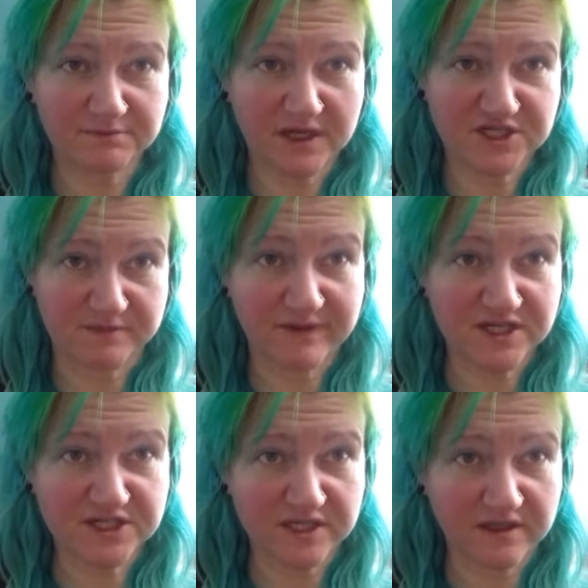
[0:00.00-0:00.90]
much
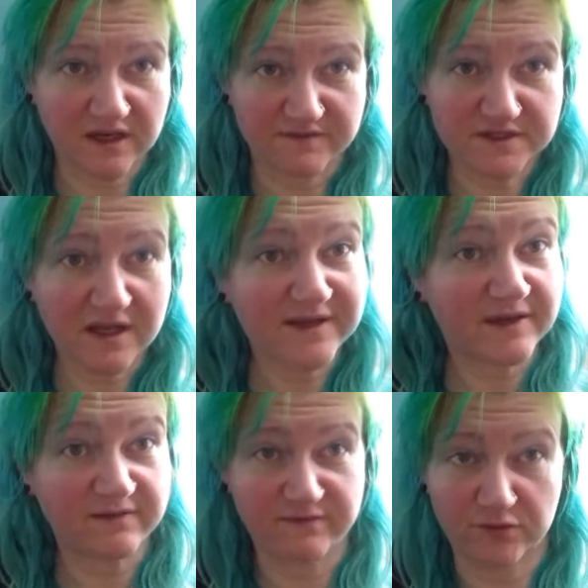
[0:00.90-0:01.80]
enmeshed in the lifestyle and
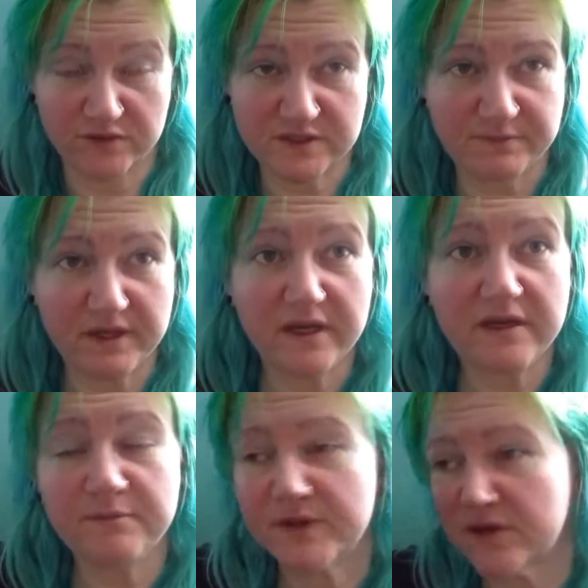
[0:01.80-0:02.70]
can afford to
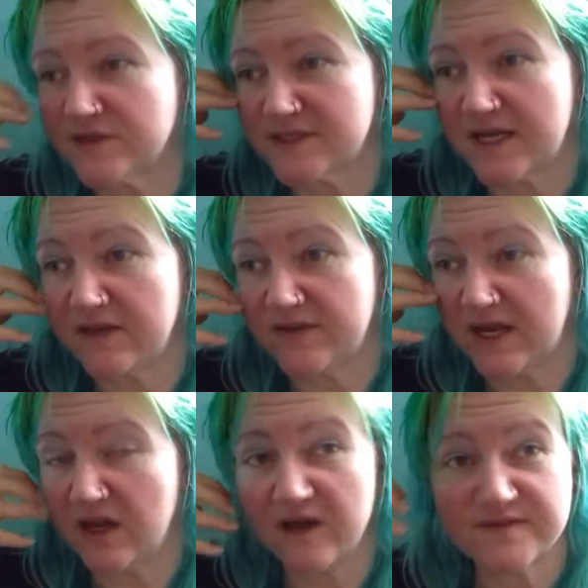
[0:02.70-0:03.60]
be because their
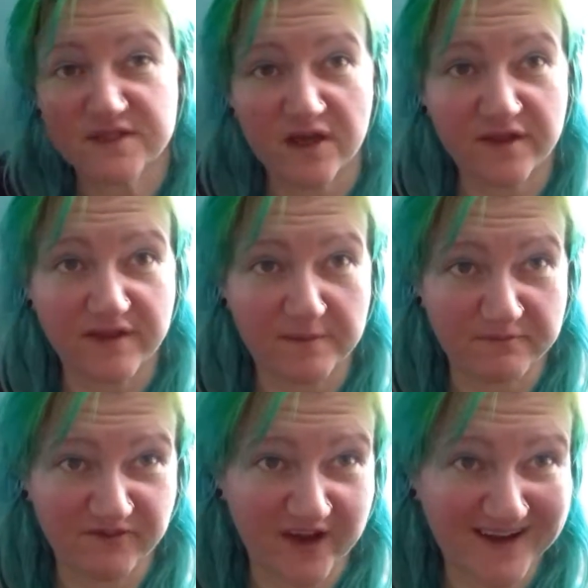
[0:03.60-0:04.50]
lifestyle, their
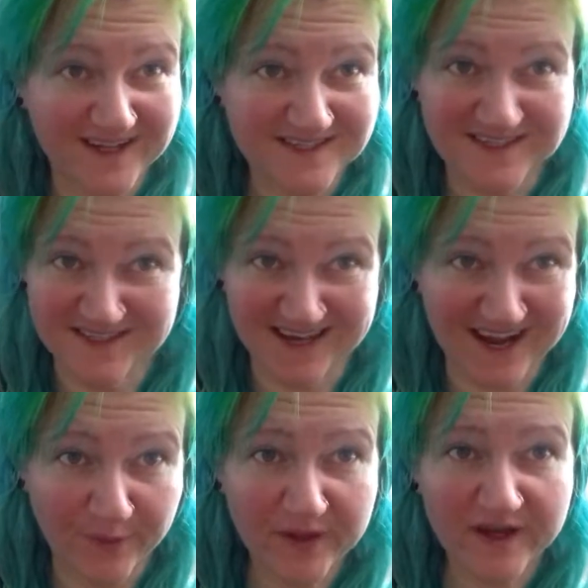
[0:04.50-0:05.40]
finances
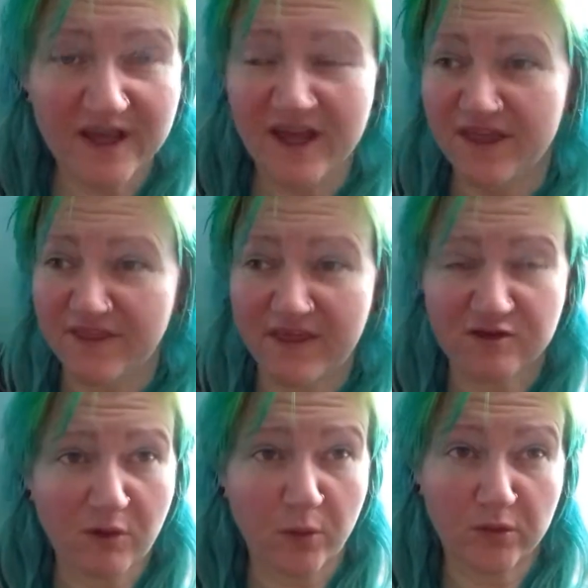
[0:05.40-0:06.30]
allow it, that they
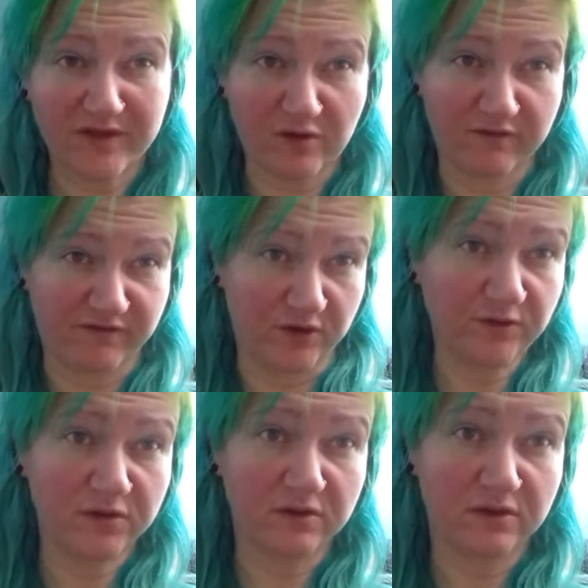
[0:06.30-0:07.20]
grow all their own food.